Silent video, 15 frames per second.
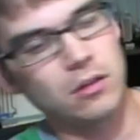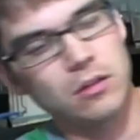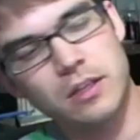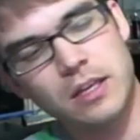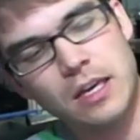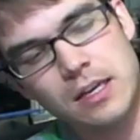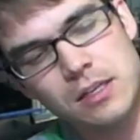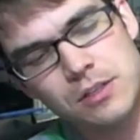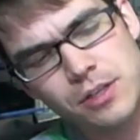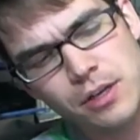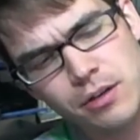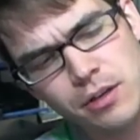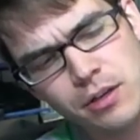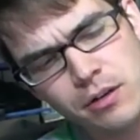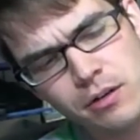gauge
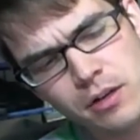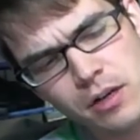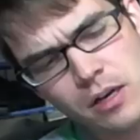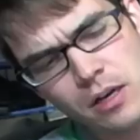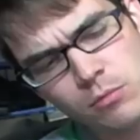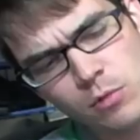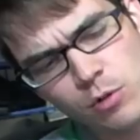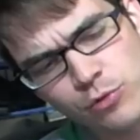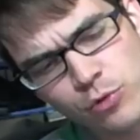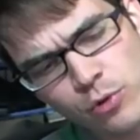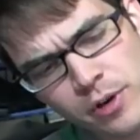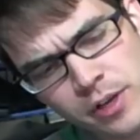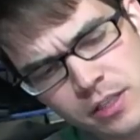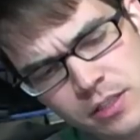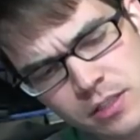out here. Um,
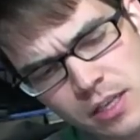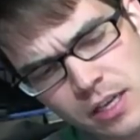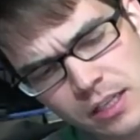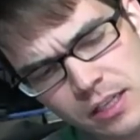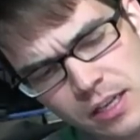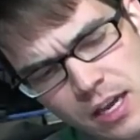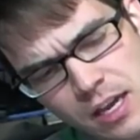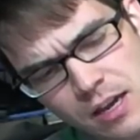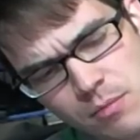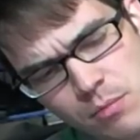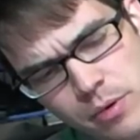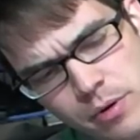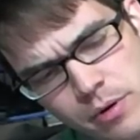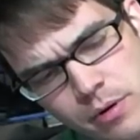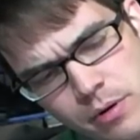Laphroaig is like an
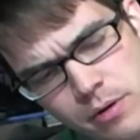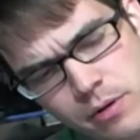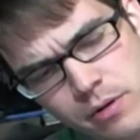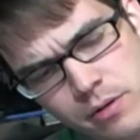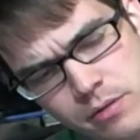amber